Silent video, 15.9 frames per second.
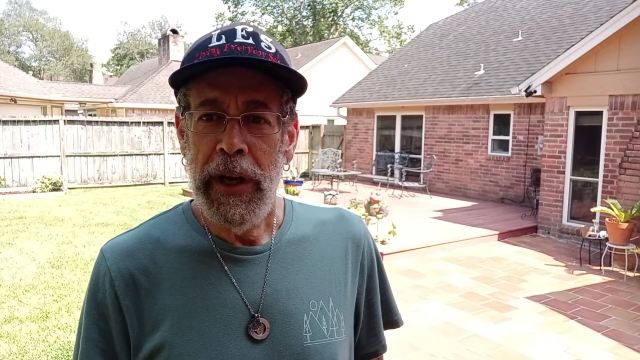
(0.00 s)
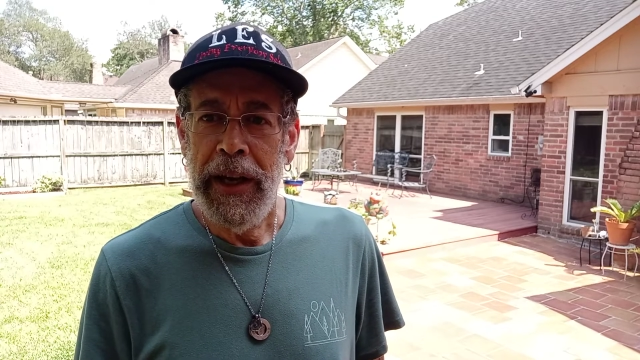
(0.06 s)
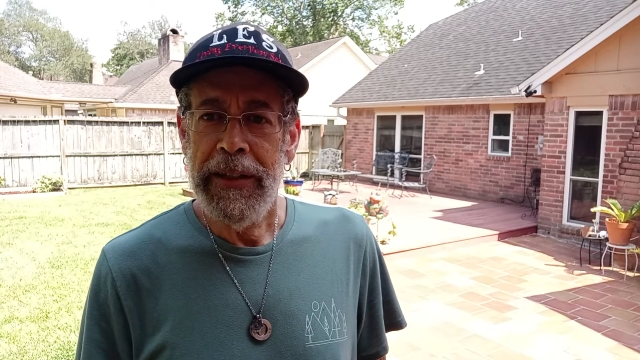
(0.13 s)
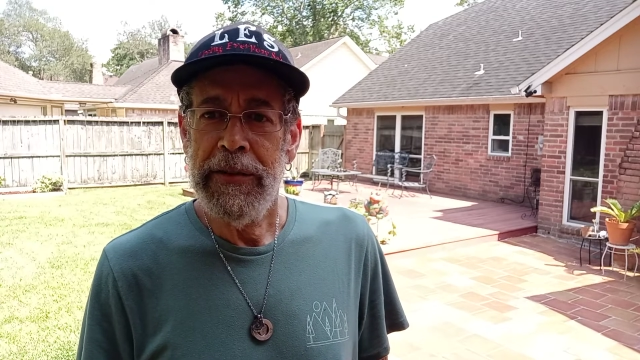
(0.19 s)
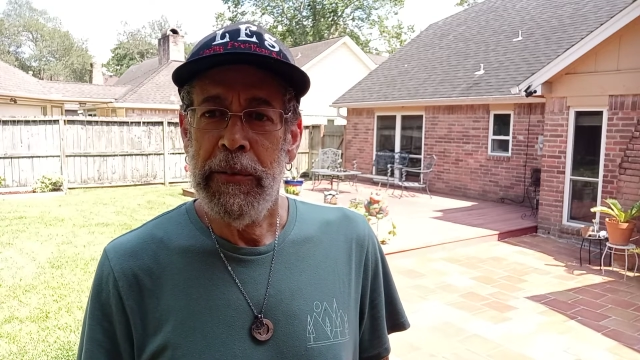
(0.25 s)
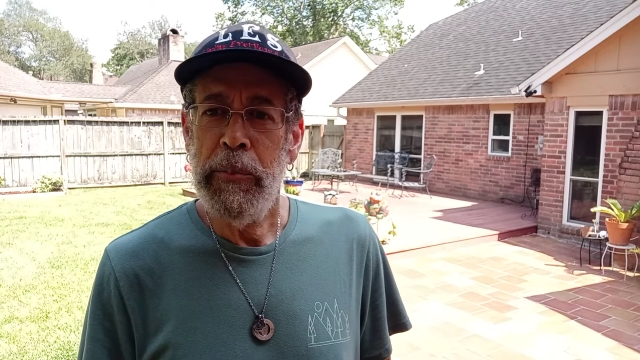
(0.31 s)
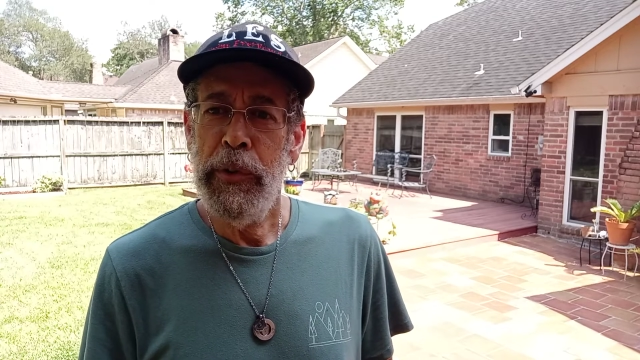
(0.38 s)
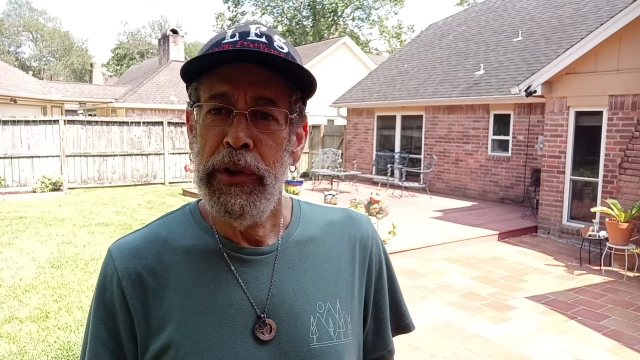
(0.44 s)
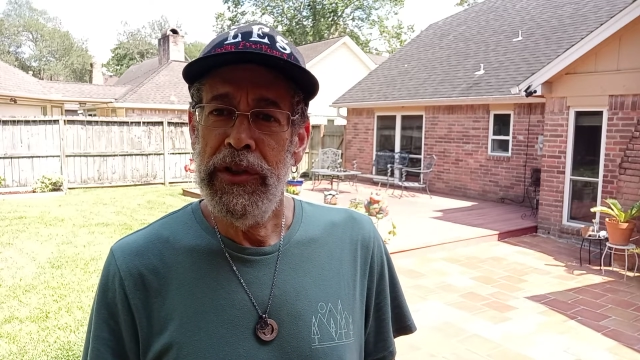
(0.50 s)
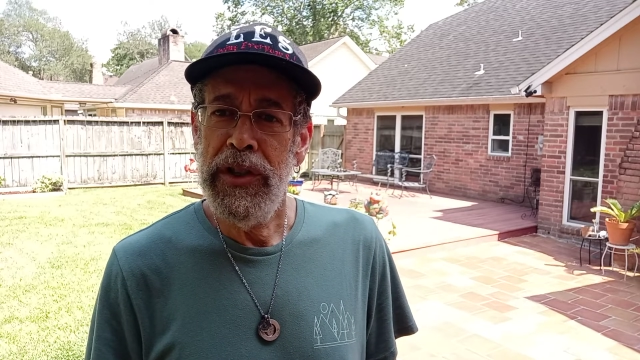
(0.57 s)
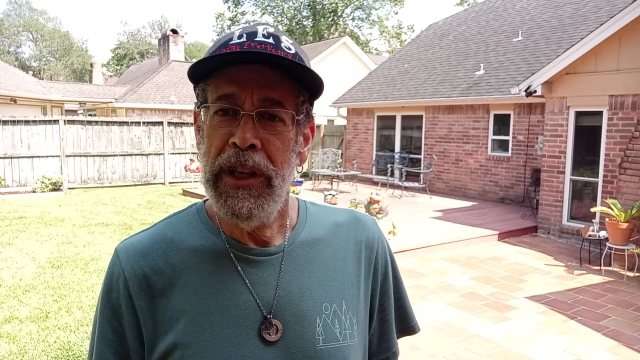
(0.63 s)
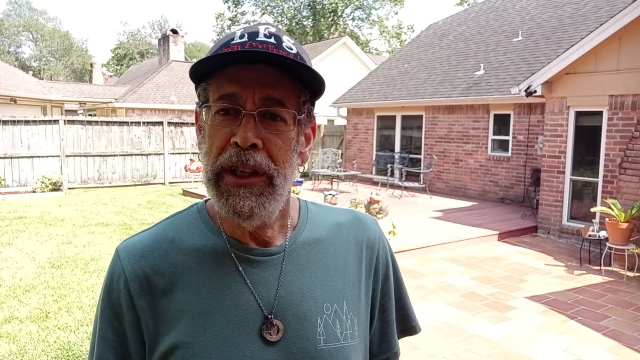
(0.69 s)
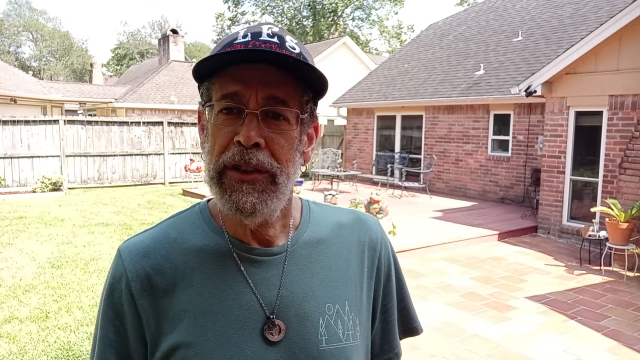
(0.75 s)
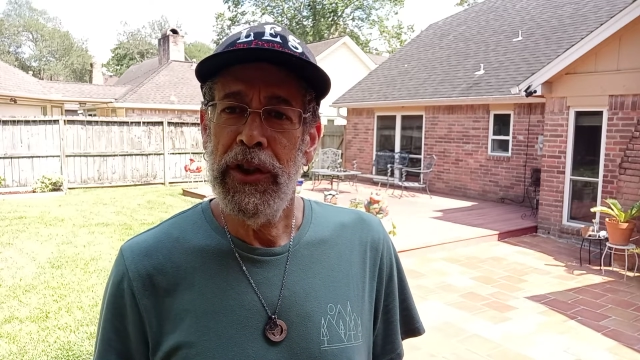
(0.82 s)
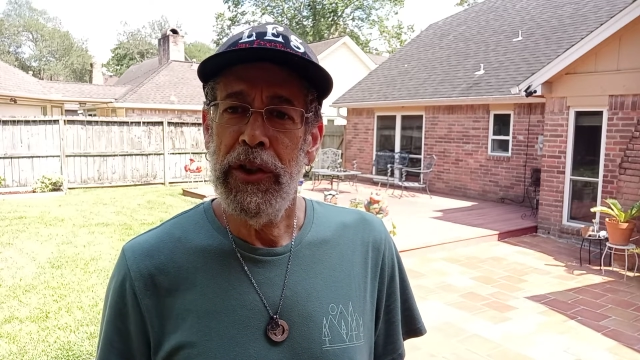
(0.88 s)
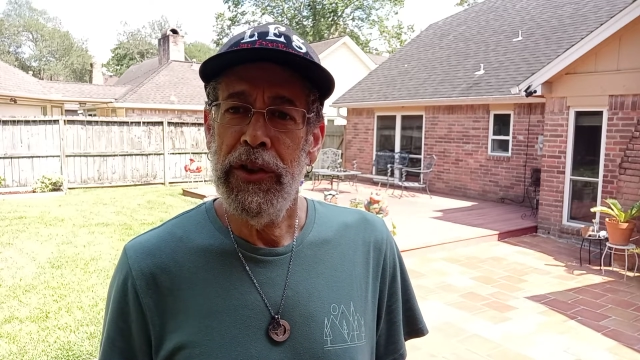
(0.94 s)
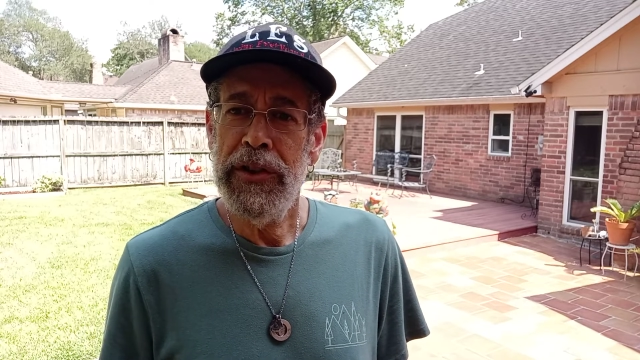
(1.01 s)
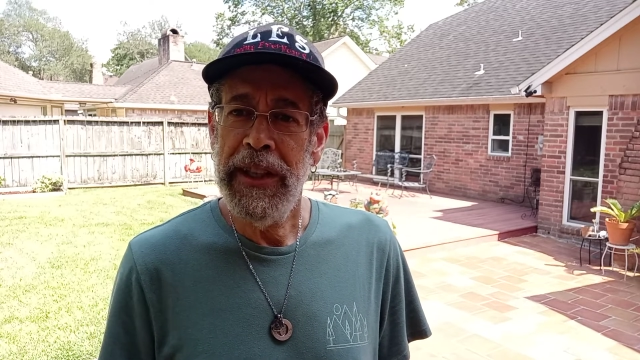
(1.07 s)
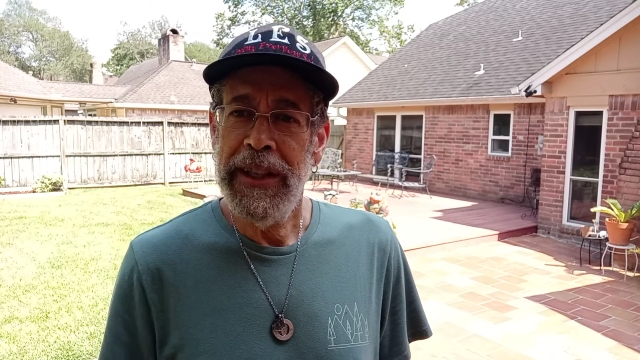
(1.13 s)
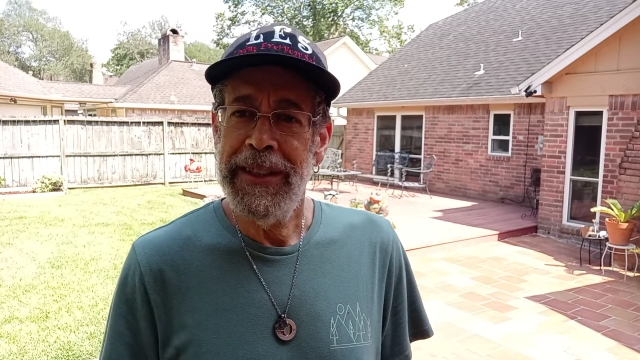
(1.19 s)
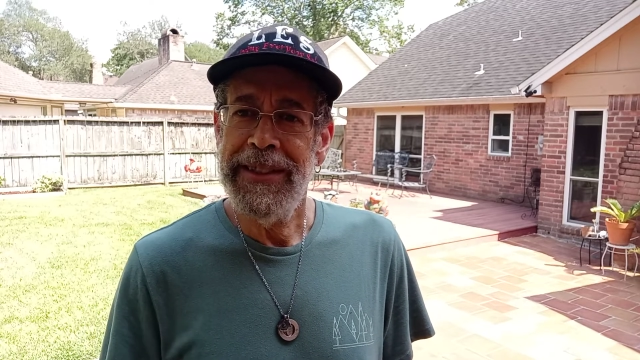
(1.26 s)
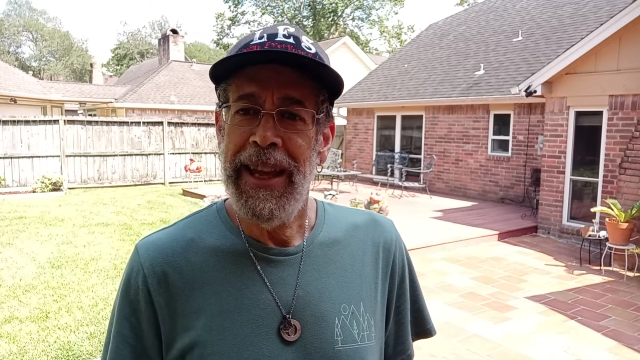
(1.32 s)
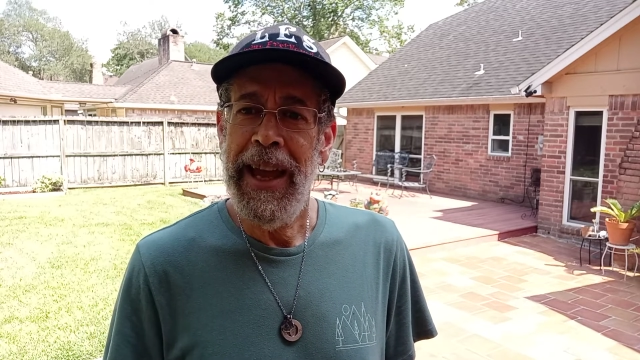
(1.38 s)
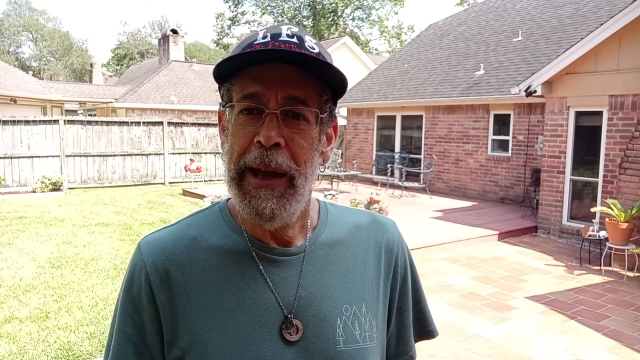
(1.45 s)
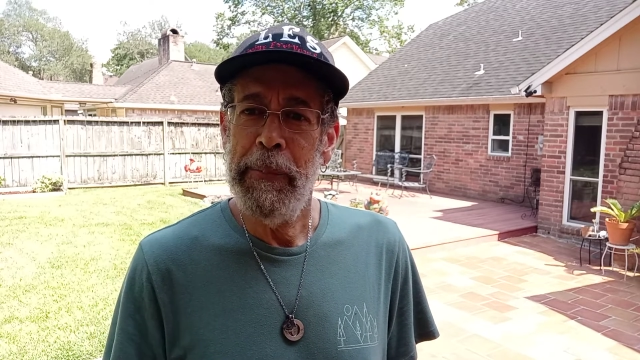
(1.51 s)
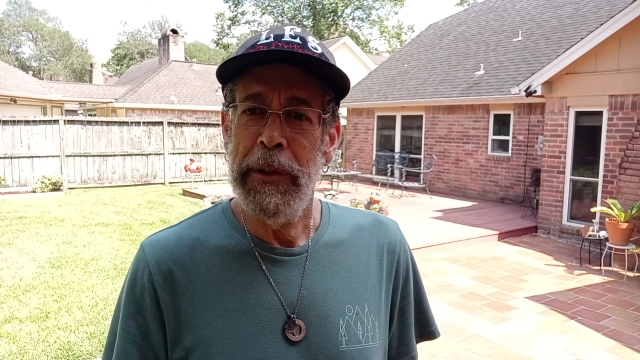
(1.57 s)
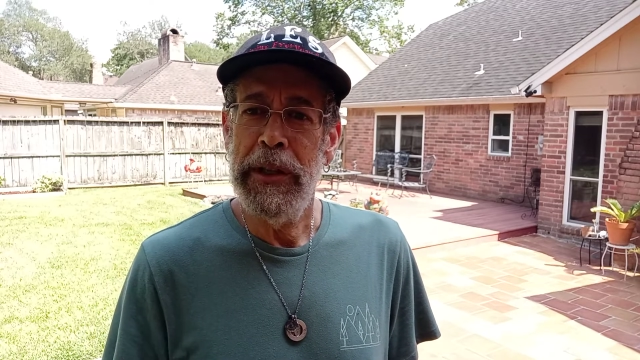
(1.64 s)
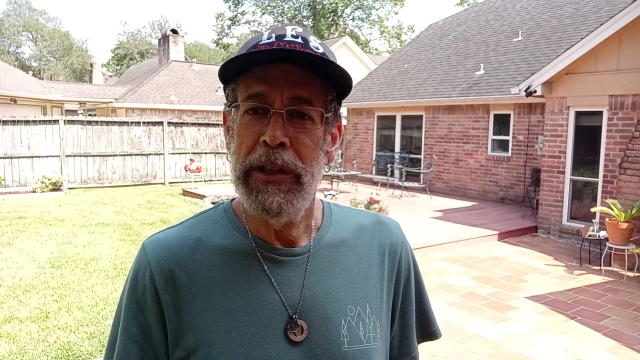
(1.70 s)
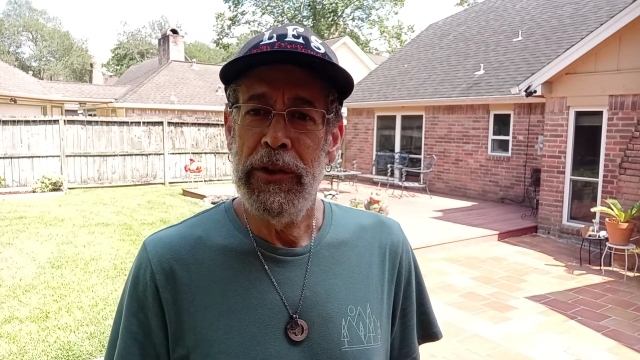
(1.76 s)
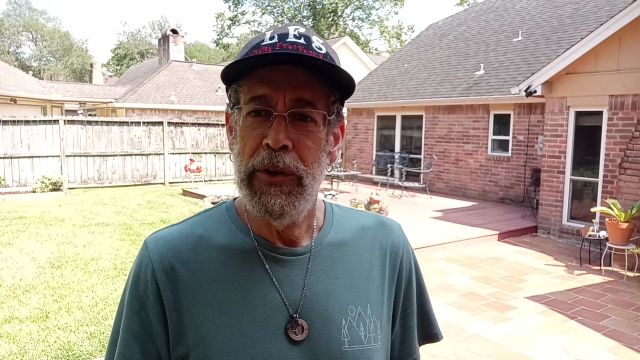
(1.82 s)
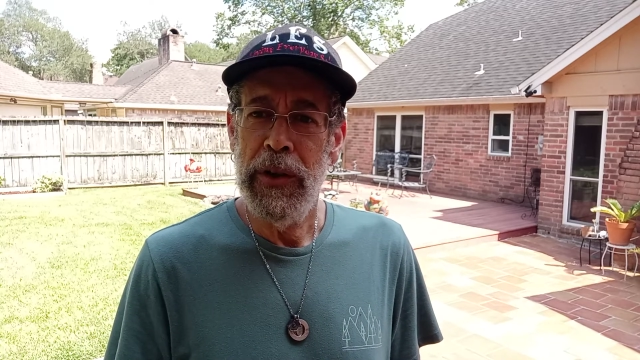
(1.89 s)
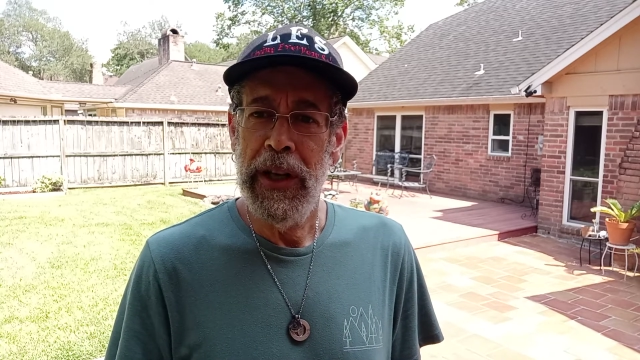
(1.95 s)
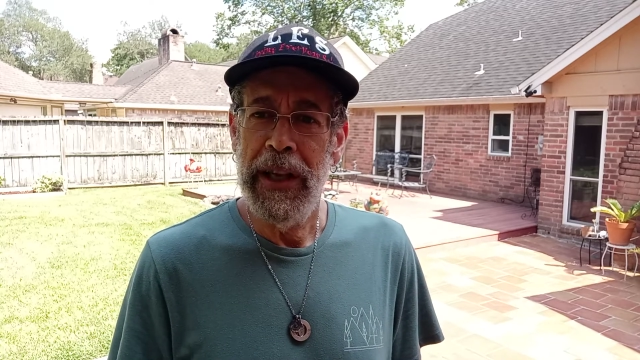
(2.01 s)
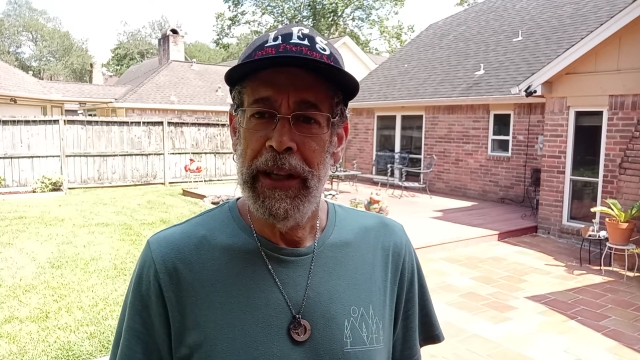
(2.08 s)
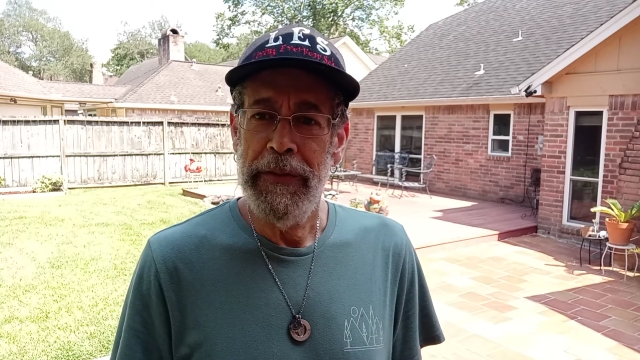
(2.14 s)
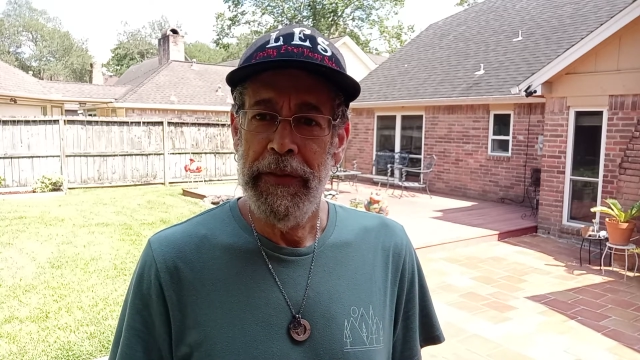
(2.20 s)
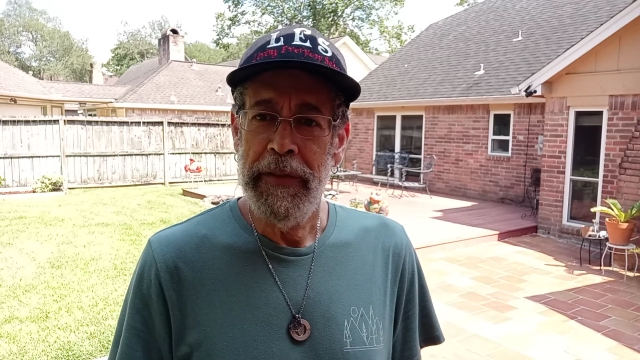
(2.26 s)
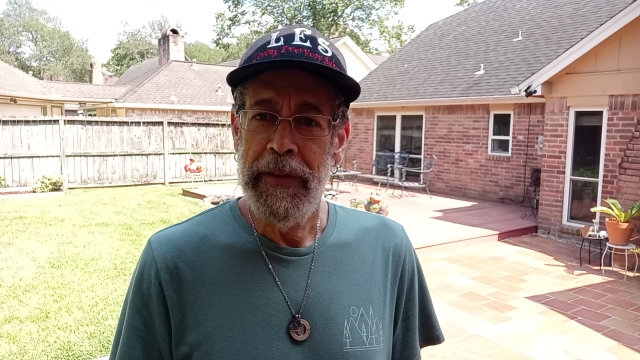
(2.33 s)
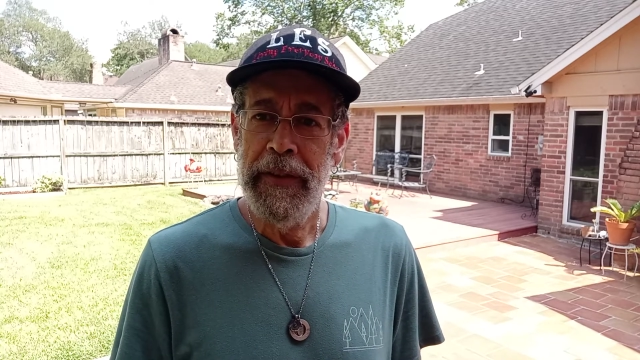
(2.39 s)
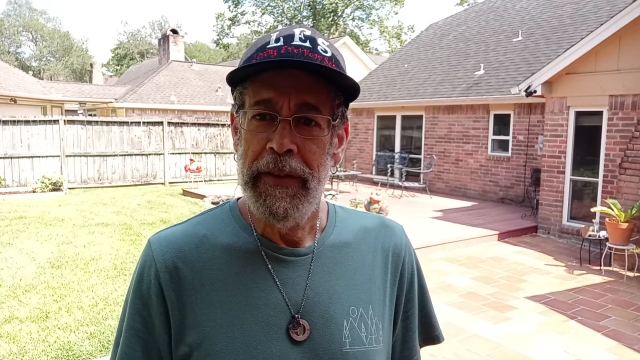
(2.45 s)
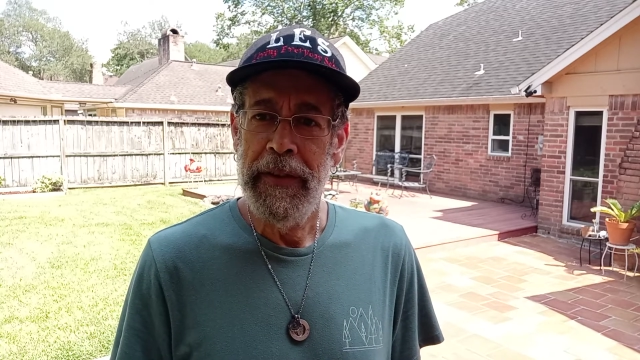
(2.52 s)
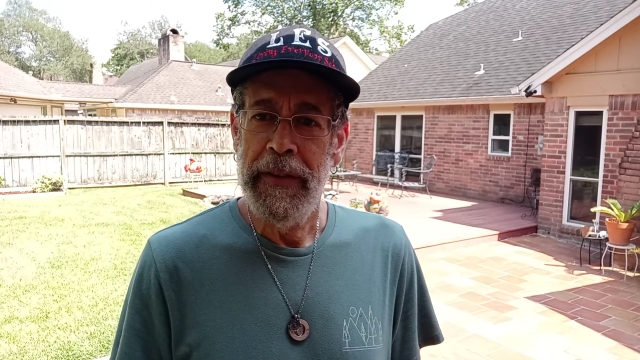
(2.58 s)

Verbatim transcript: guys appreciate the good things that happen in your life.